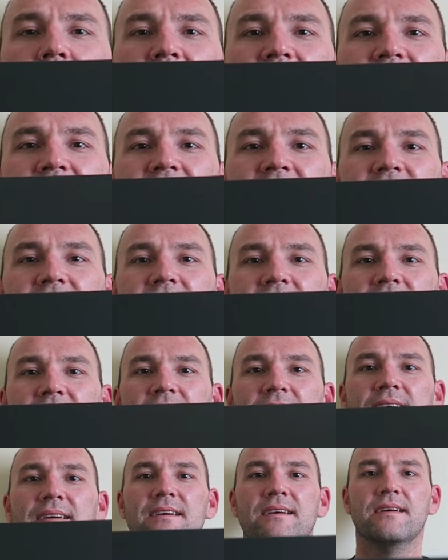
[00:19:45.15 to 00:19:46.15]
magnetic.
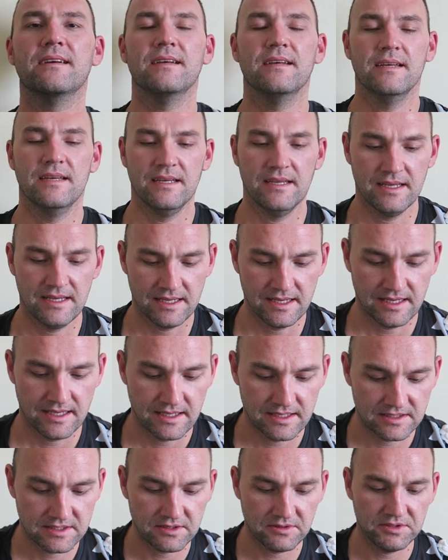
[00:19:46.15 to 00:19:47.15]

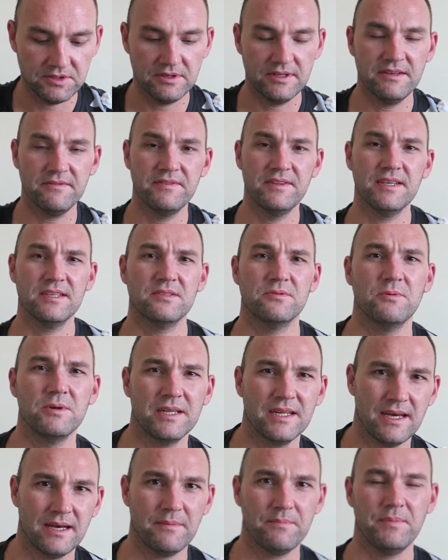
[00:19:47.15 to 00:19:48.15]
So you lift this
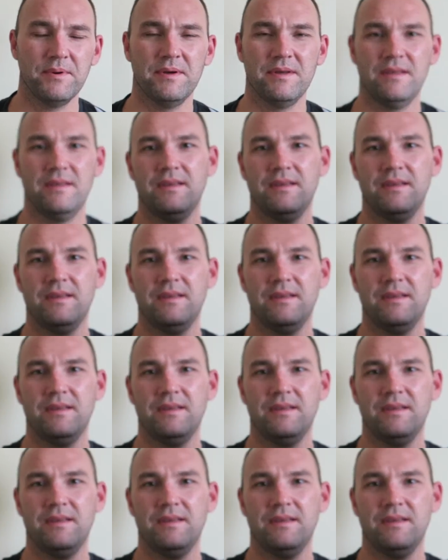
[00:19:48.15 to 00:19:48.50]
one up